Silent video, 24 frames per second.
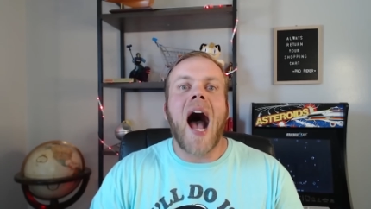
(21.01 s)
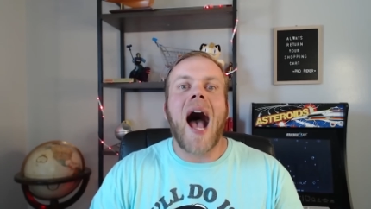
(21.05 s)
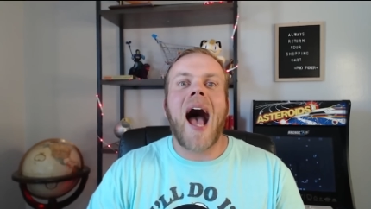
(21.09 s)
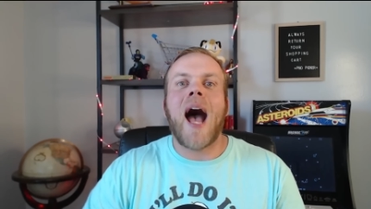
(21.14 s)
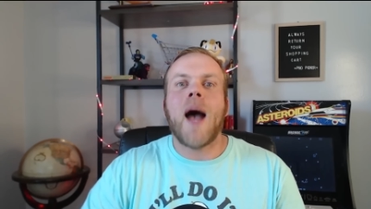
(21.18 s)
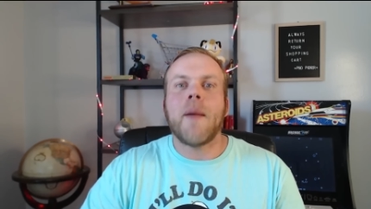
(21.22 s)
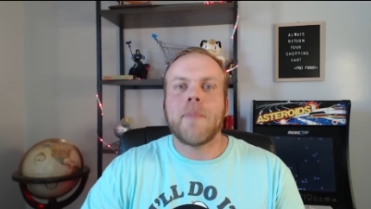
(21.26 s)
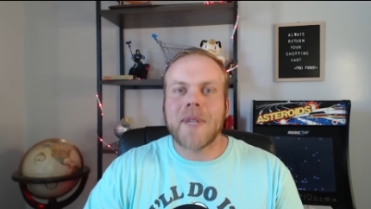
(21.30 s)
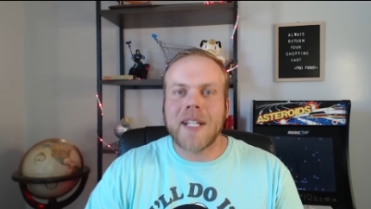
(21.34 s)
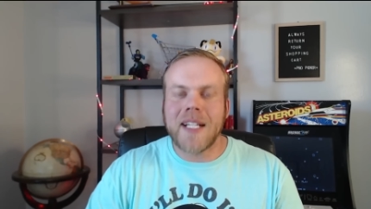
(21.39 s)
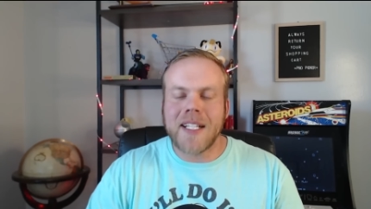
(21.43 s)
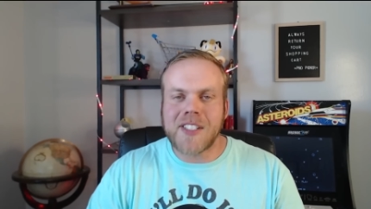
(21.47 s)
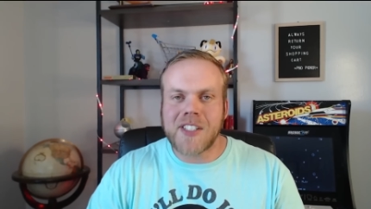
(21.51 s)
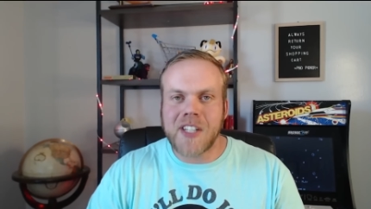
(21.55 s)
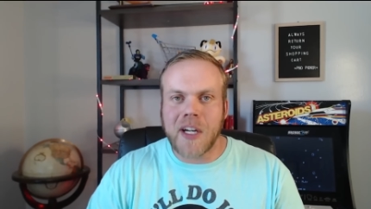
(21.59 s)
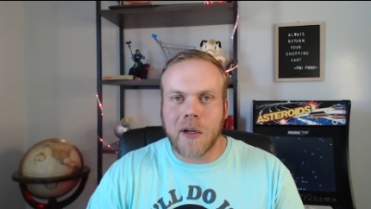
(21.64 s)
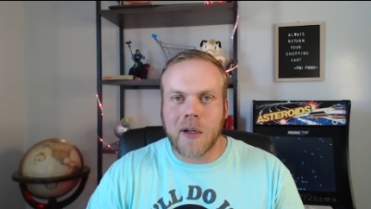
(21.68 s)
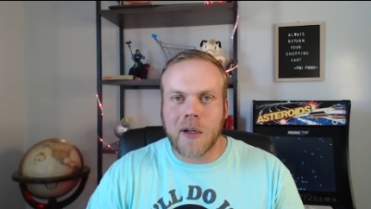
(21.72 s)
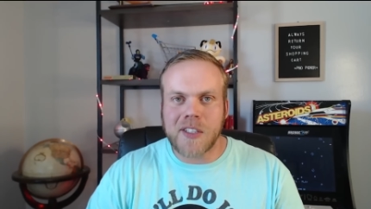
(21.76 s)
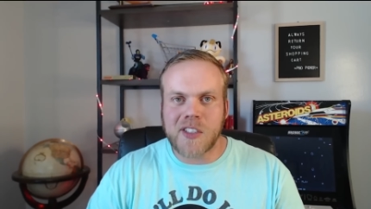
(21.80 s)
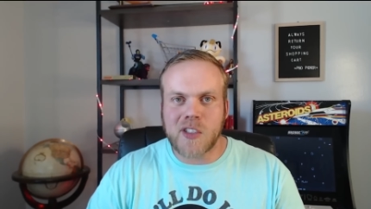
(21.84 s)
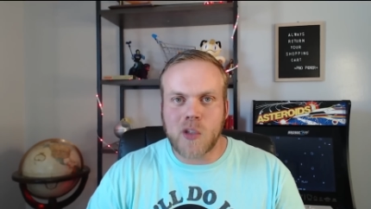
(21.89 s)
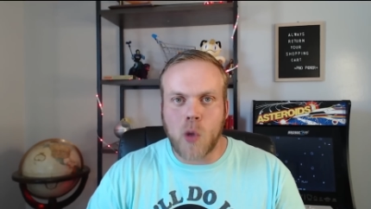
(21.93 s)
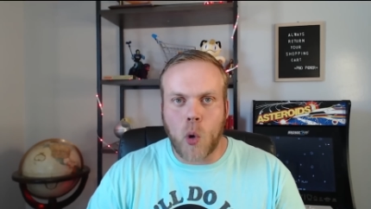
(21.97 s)
I'm gonna share
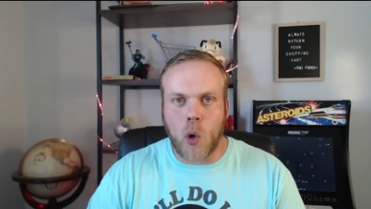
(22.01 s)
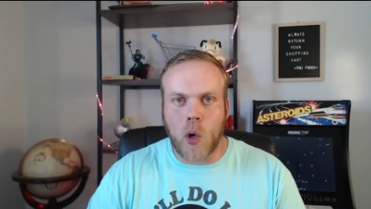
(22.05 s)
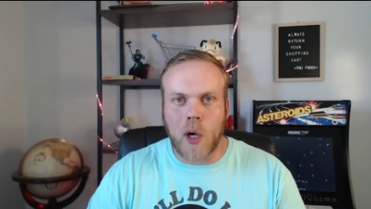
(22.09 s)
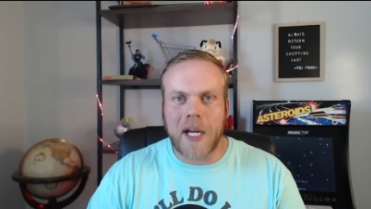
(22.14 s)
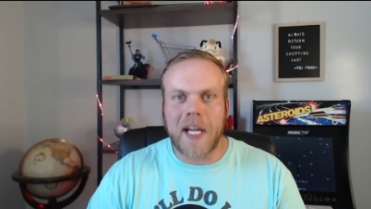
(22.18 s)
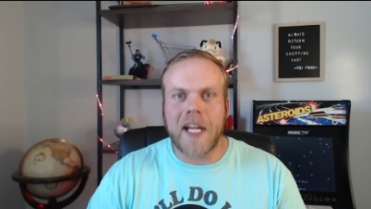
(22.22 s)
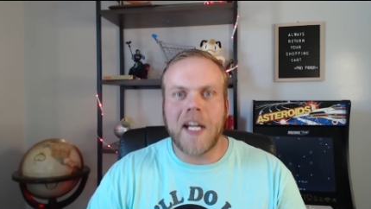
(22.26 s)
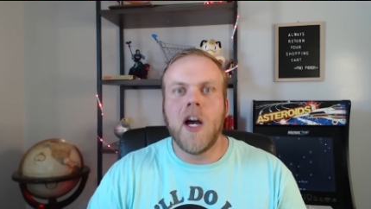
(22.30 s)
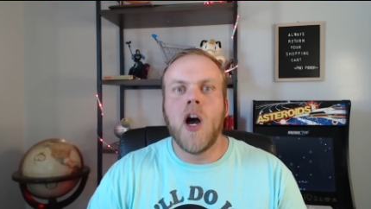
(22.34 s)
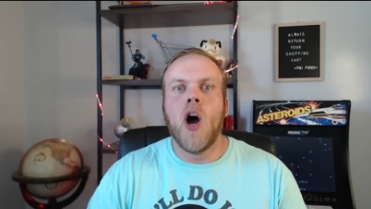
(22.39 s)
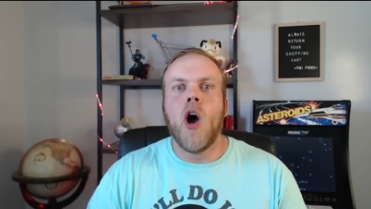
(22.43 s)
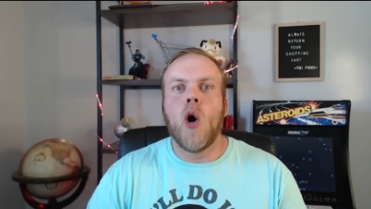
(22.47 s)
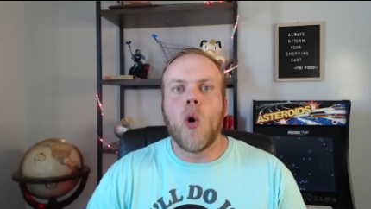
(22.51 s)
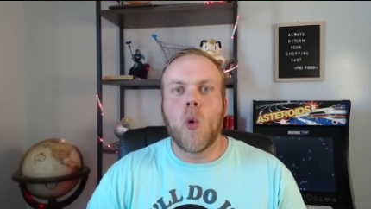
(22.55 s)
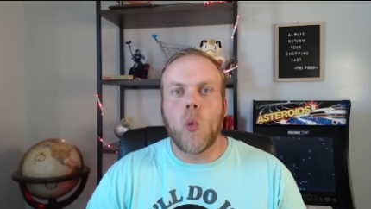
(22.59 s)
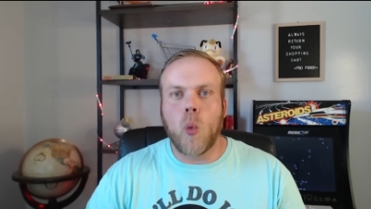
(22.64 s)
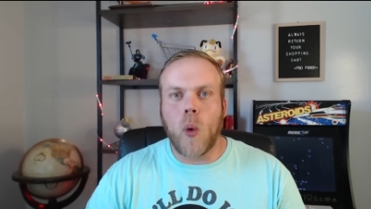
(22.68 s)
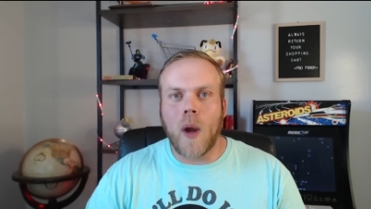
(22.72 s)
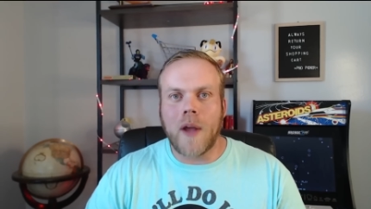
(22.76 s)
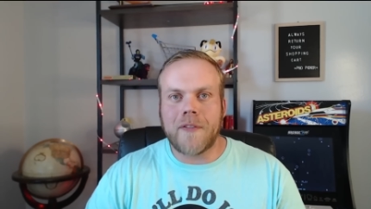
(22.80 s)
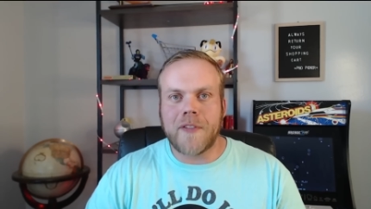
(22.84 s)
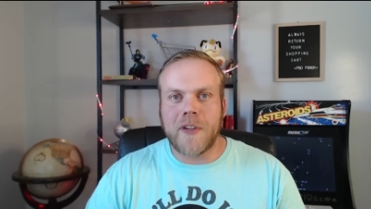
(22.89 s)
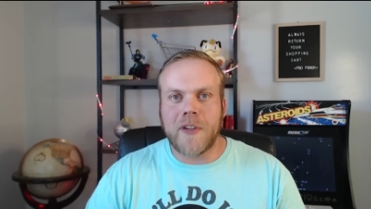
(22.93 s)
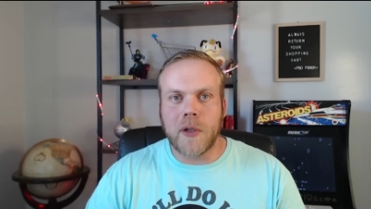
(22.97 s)
a story
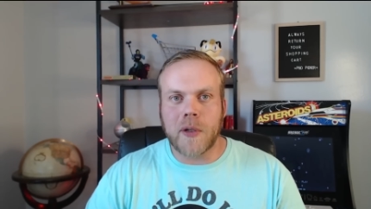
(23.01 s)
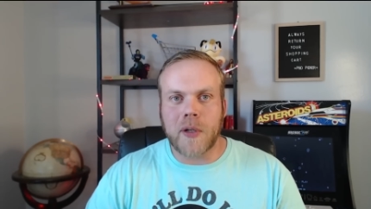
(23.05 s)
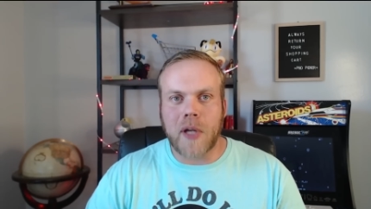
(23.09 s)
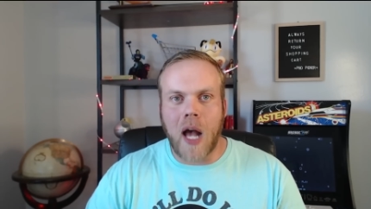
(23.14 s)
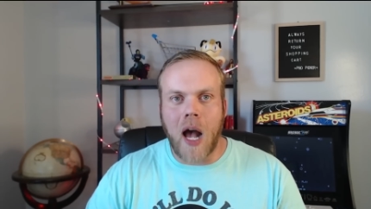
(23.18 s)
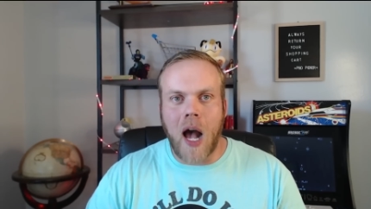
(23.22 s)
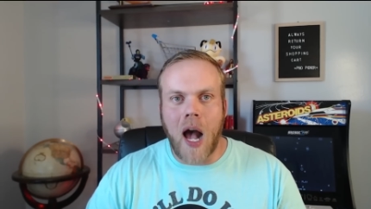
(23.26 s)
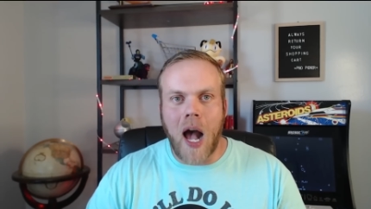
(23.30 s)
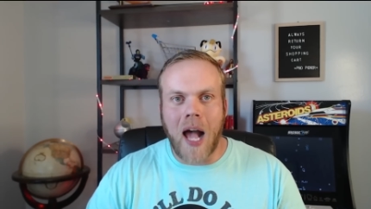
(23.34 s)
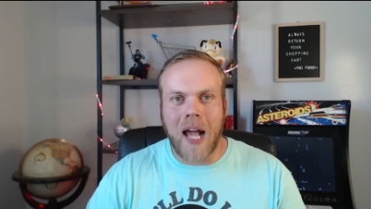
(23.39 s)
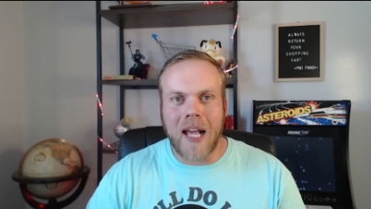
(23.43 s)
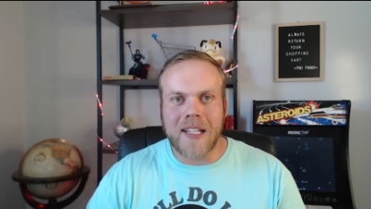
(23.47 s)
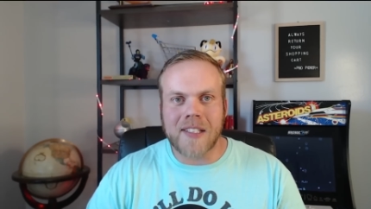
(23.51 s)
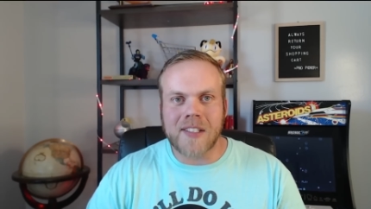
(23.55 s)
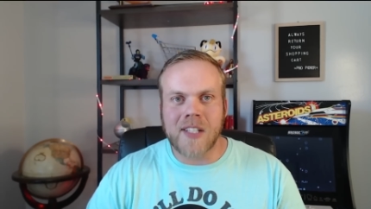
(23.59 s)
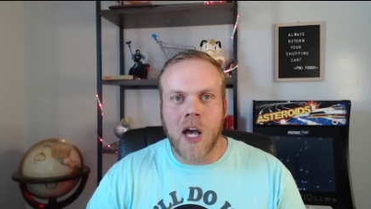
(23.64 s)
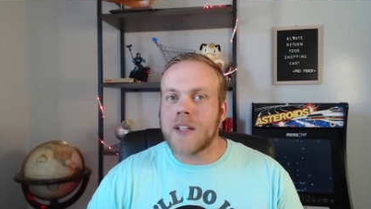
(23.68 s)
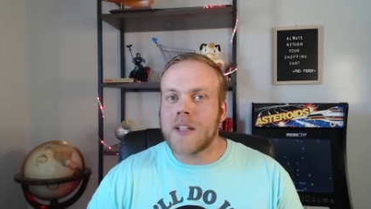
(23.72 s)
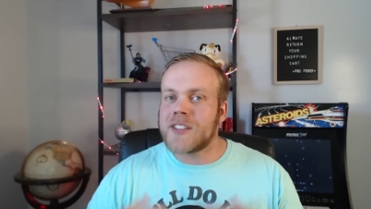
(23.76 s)
with you guys.